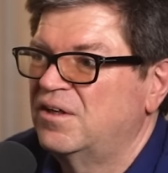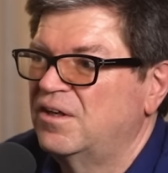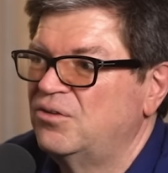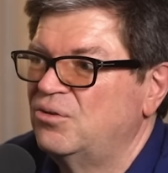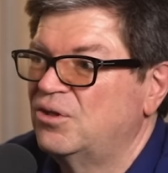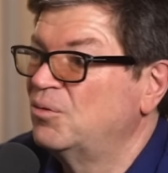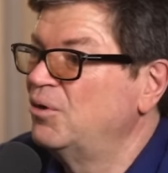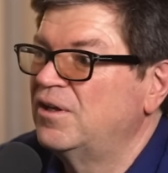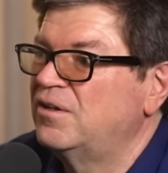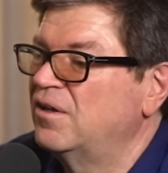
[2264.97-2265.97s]
and you
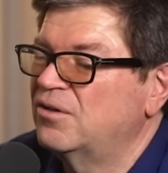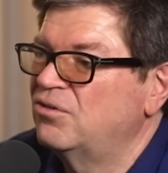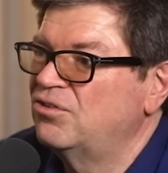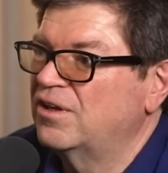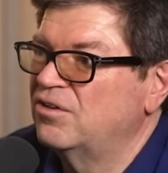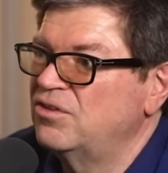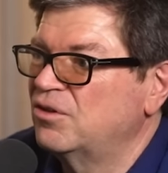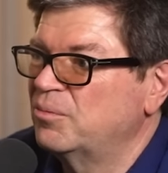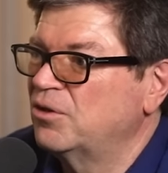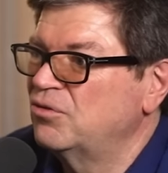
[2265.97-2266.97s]
accumulate like a gigantic
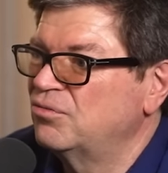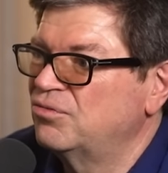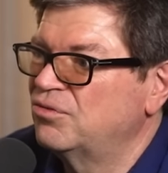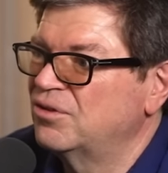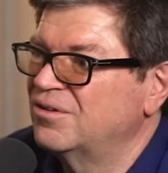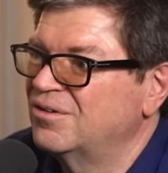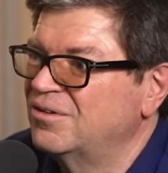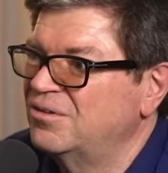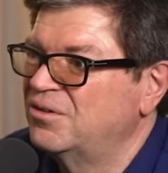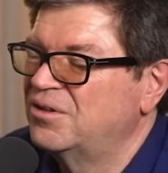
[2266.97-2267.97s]
amount of
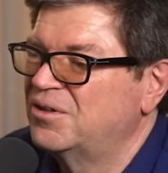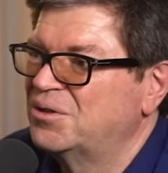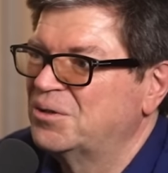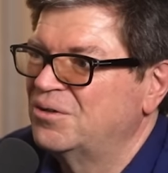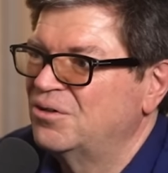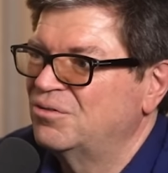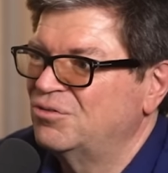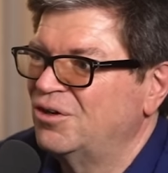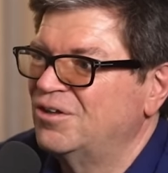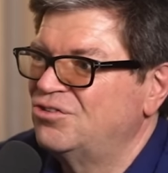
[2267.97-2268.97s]
uh, of
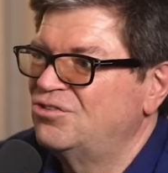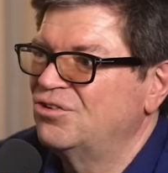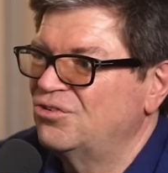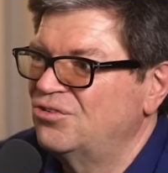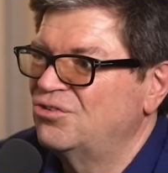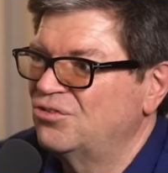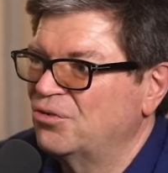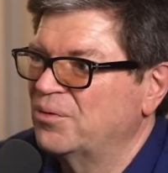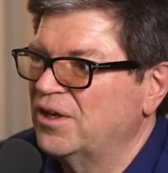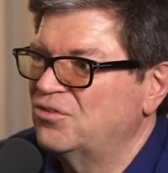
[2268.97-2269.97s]
knowledge just just
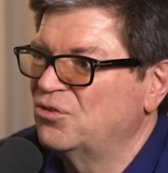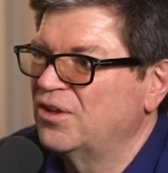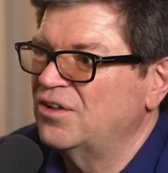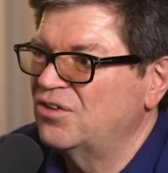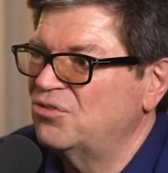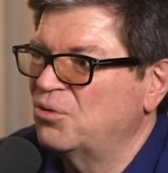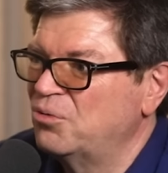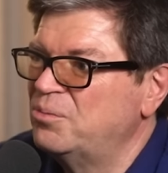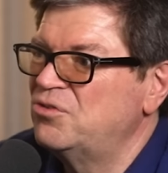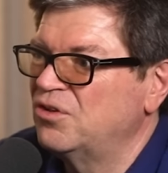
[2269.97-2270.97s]
from that so that that's what
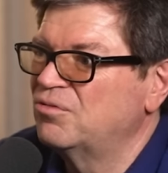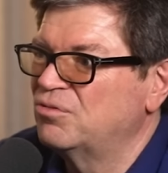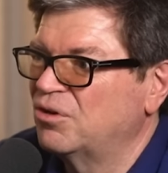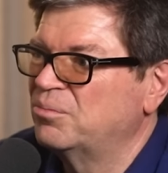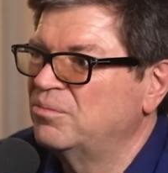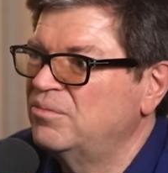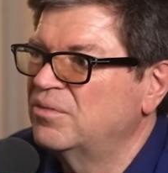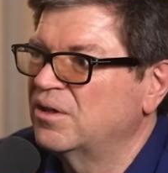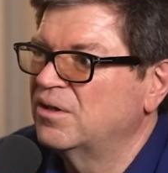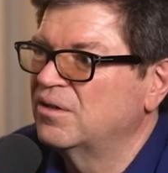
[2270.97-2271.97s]
we're missing from
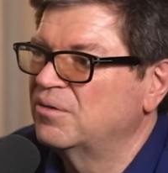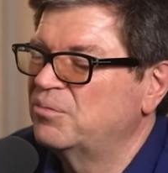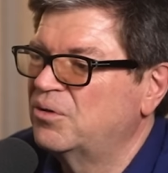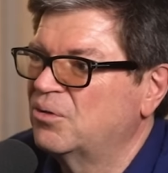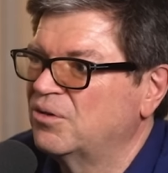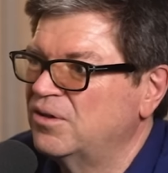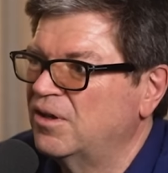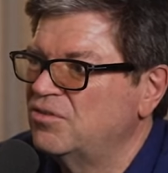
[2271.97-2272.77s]
uh, current ai